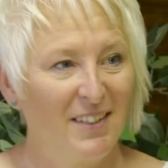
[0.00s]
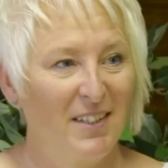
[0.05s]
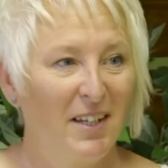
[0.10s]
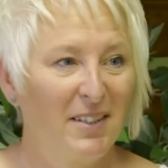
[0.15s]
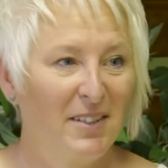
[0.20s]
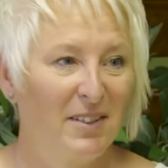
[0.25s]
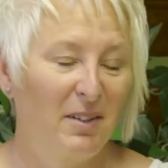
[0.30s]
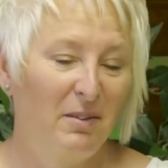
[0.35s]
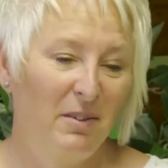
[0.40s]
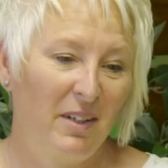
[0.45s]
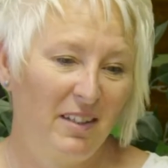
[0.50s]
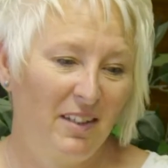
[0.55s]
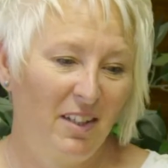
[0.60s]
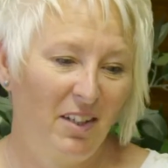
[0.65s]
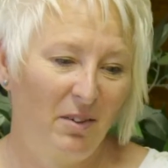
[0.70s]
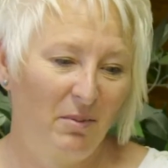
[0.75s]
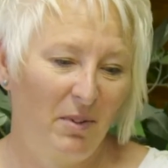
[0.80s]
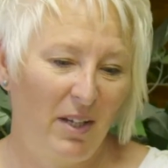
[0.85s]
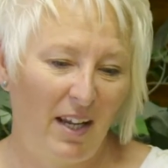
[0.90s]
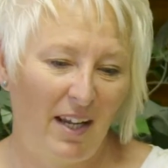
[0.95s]

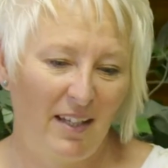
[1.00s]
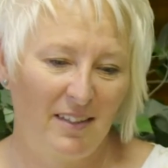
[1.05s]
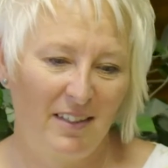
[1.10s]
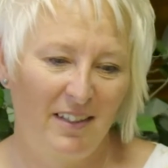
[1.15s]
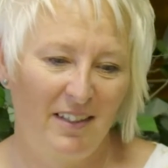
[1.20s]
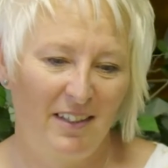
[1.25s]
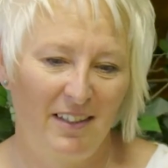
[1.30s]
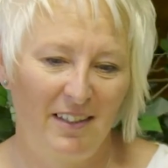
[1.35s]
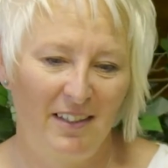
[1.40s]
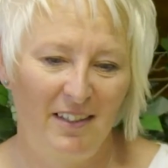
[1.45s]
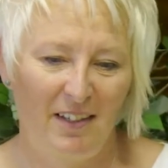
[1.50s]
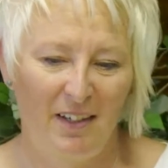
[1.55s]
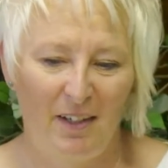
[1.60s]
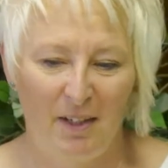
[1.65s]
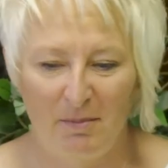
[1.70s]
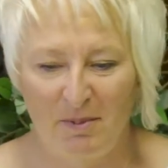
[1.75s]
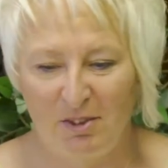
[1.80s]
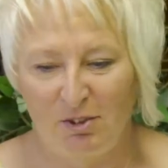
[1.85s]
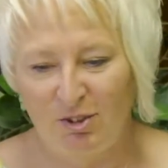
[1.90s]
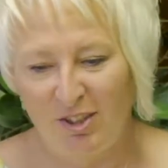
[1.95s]
we had
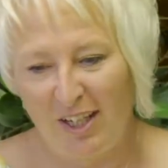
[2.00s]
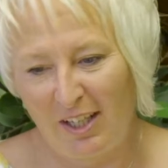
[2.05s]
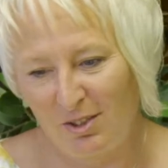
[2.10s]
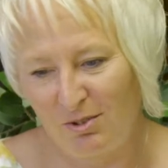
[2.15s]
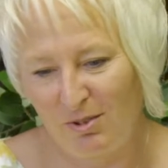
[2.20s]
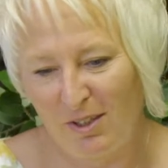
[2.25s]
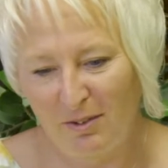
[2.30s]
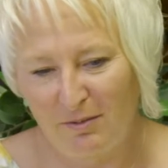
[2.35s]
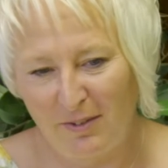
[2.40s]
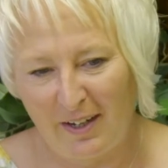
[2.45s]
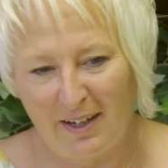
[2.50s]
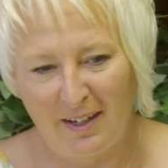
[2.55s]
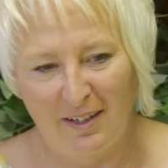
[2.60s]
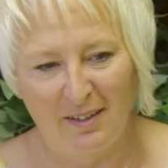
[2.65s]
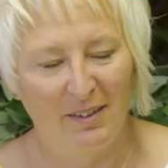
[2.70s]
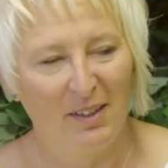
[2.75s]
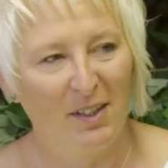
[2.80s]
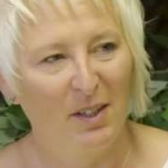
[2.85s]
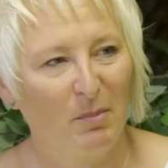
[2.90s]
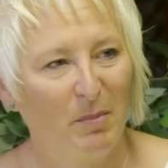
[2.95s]
a trajectory of our
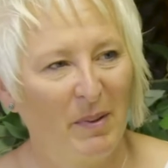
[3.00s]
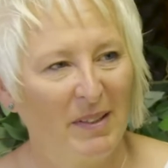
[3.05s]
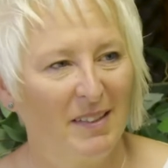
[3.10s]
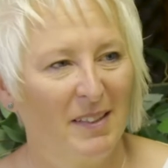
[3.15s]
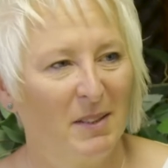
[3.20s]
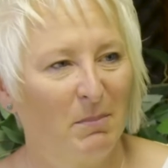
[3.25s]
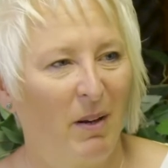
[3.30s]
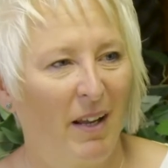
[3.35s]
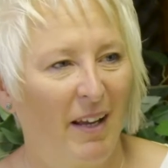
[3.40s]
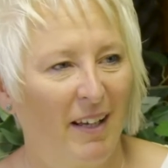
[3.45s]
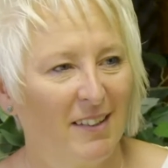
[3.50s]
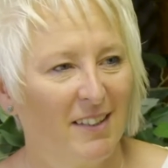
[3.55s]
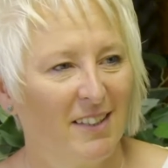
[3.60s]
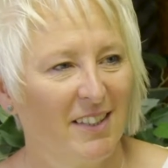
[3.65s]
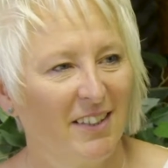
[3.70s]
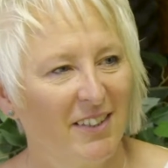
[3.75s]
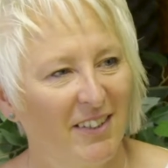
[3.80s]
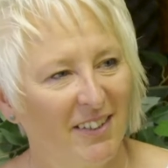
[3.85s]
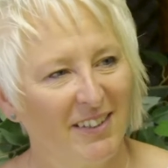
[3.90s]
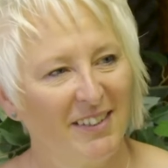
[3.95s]
business plan
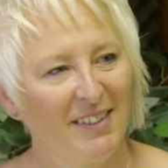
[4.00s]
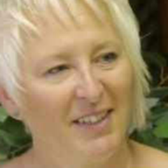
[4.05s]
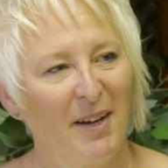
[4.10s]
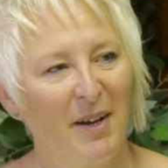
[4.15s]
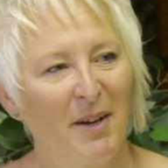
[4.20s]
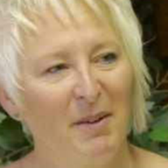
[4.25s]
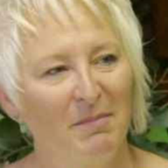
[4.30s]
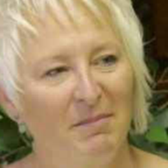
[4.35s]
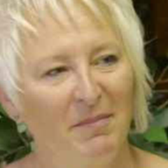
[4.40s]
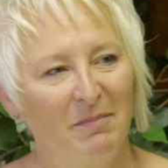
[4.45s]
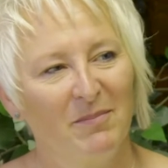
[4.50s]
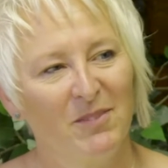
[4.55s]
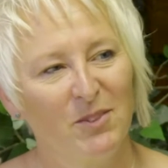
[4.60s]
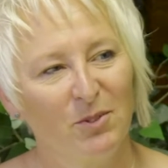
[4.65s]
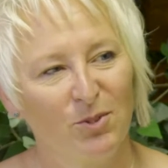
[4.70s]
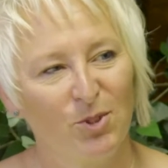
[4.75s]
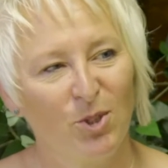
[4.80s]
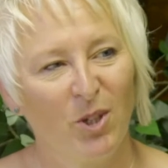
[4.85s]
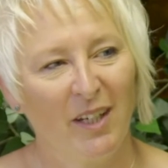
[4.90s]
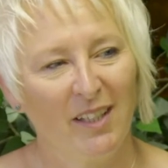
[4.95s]
to sort
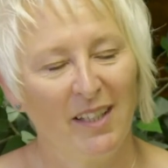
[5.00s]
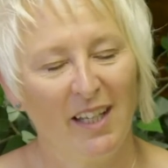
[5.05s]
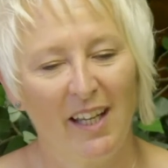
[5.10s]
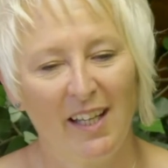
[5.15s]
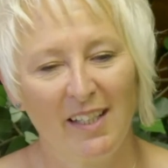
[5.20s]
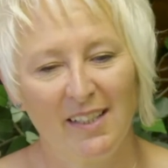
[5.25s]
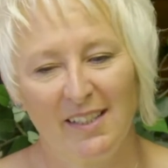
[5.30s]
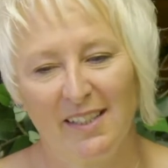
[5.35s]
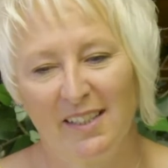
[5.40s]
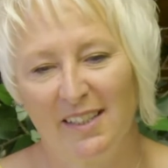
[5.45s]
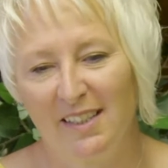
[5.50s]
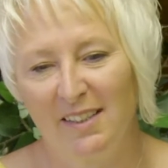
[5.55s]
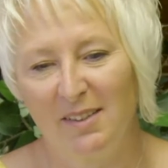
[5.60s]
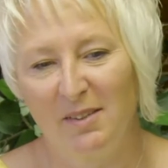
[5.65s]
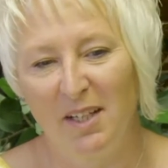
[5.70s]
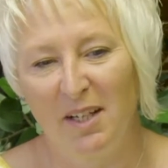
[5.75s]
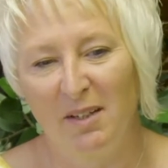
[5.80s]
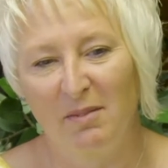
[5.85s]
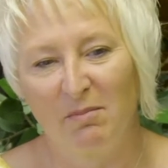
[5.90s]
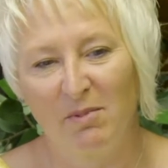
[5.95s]
of try and hit,
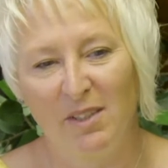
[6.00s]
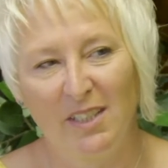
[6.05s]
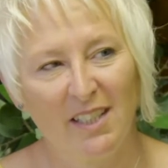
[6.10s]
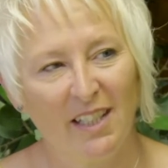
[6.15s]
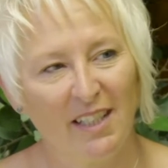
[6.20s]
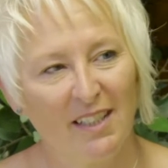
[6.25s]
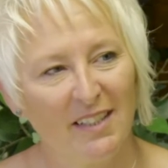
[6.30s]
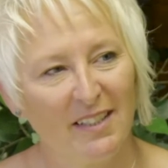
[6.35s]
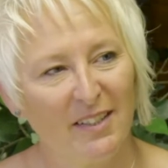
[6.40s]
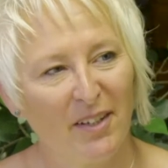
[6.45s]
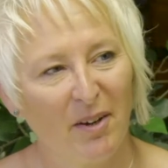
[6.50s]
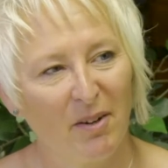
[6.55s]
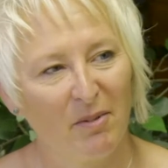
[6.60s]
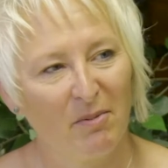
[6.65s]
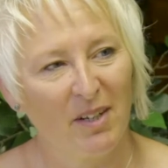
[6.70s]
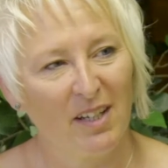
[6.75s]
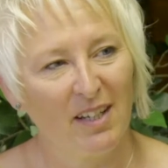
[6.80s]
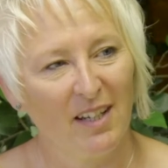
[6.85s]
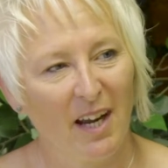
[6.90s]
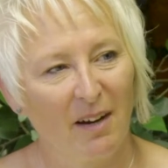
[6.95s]
and we did. So
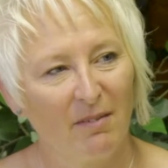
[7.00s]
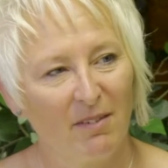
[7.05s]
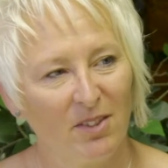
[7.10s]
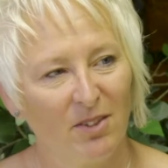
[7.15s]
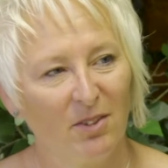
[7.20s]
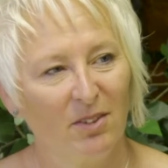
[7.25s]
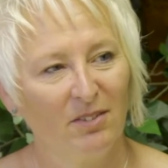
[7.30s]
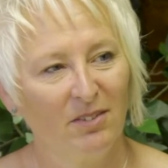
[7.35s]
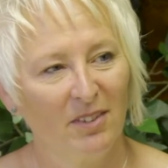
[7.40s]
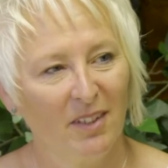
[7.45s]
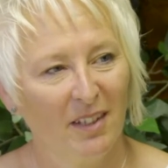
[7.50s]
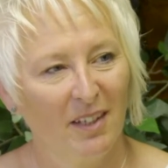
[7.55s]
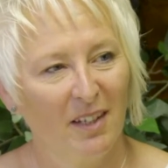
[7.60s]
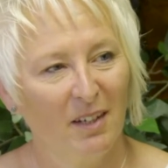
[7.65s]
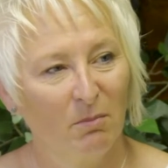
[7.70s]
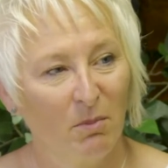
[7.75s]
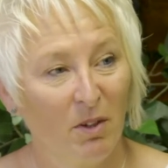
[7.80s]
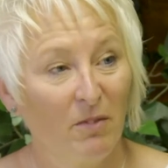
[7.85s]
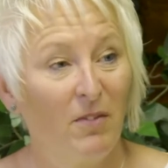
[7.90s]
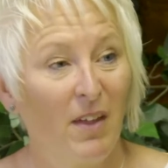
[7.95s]
we carried on
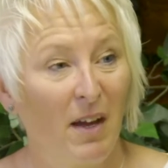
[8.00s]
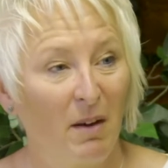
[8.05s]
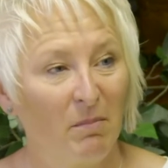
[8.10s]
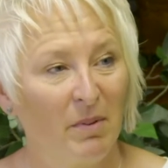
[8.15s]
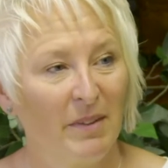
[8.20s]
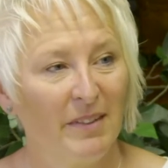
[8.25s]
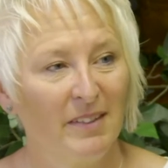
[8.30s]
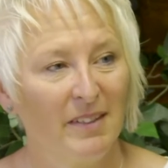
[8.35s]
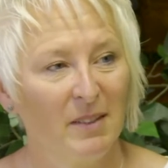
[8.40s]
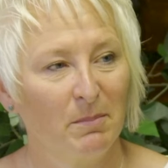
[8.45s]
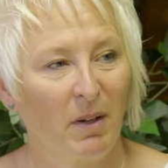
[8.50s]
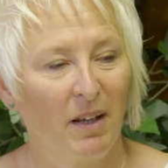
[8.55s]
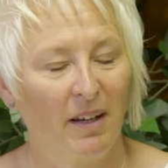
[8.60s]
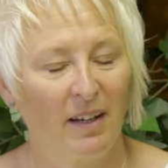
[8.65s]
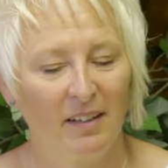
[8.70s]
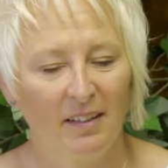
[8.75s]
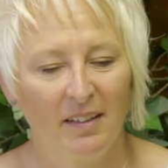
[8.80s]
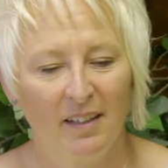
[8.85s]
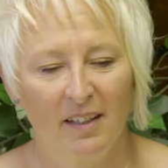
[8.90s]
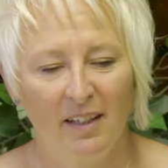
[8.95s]
with that business
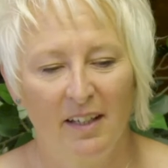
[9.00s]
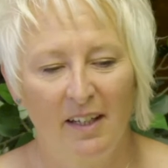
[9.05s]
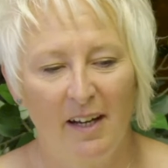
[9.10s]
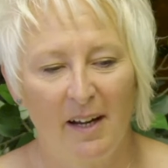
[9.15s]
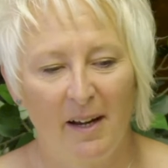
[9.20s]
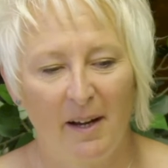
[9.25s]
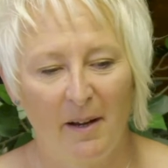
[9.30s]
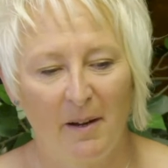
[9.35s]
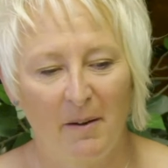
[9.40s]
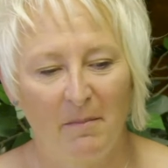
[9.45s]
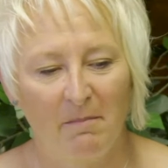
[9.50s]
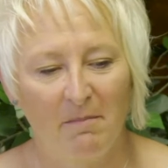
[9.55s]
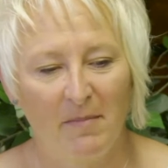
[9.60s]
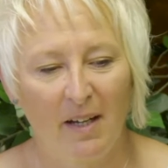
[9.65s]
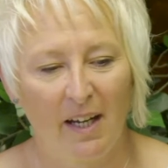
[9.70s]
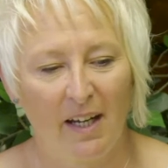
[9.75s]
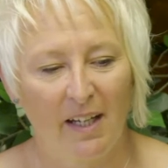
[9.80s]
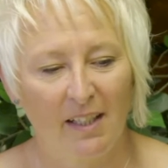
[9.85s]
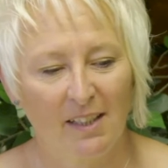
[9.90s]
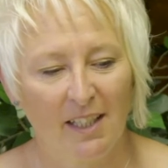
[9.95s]
plan,
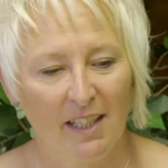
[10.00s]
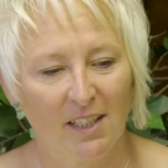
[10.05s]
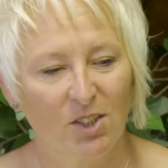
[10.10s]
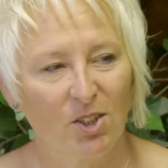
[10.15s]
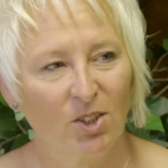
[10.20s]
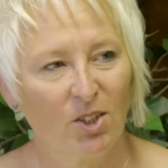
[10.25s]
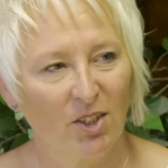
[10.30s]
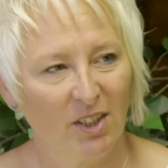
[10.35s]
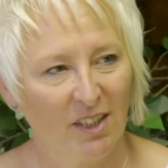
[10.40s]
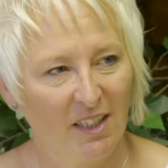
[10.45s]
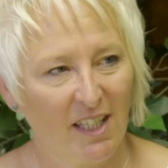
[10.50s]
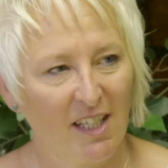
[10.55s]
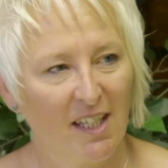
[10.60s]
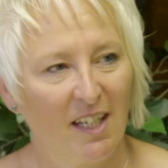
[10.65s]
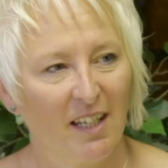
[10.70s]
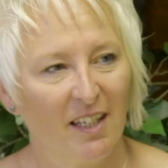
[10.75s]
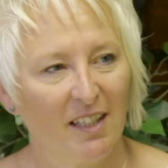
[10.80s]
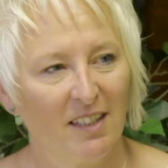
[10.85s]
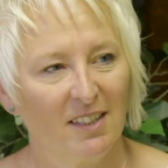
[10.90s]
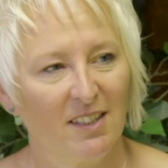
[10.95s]
and took on
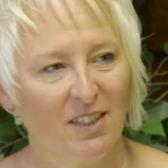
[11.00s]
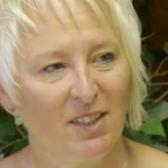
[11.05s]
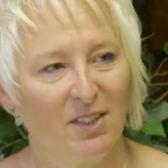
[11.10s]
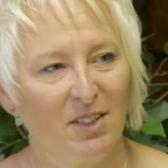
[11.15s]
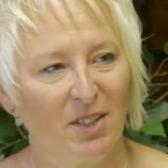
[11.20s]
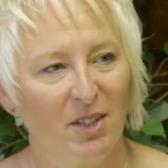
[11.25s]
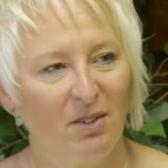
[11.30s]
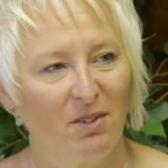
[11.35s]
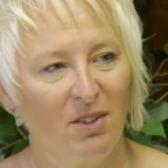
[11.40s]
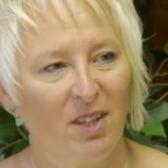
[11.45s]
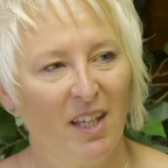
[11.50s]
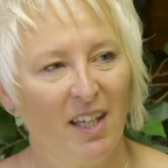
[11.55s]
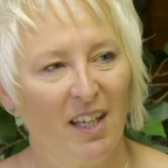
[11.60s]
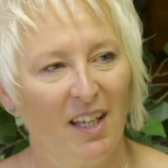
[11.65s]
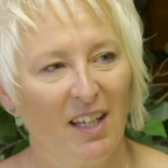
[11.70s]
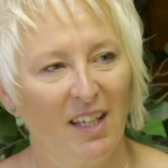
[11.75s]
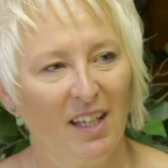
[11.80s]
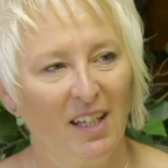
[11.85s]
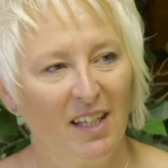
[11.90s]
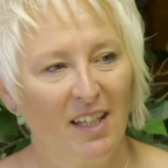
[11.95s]
Anika to do
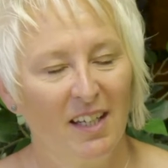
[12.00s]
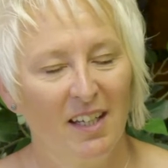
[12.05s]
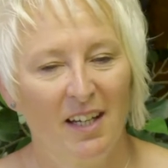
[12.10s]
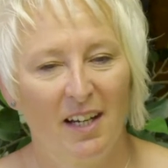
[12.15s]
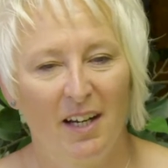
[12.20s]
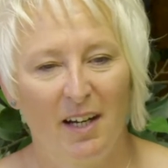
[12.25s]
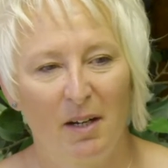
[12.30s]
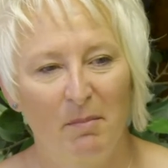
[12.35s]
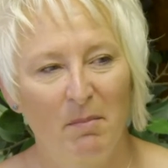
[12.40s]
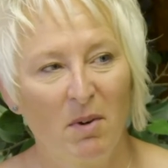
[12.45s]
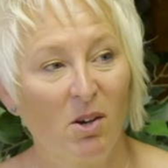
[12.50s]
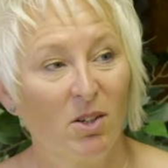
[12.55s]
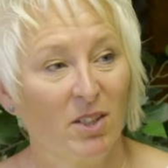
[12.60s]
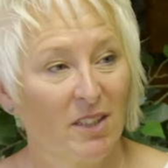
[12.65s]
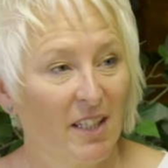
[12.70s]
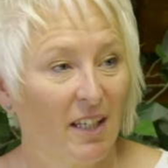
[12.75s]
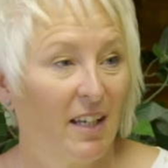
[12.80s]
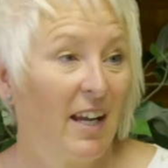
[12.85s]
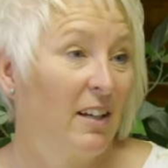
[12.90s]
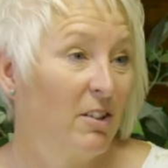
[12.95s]
the
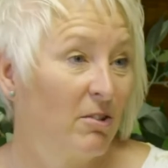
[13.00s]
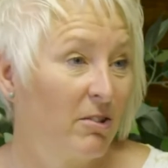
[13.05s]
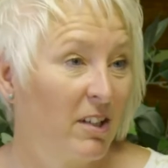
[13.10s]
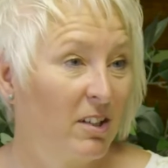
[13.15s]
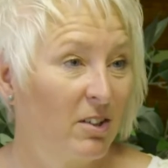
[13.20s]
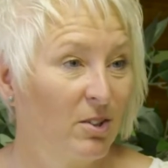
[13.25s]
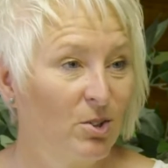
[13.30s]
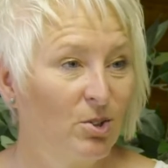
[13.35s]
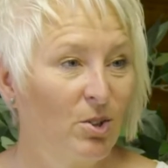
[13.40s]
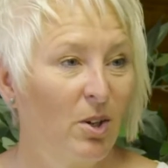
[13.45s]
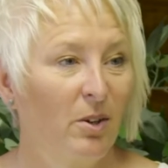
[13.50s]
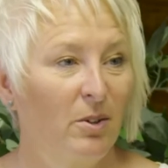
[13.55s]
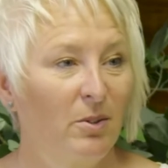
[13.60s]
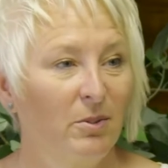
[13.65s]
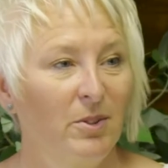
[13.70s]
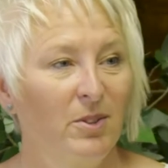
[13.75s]
marketing and credit control.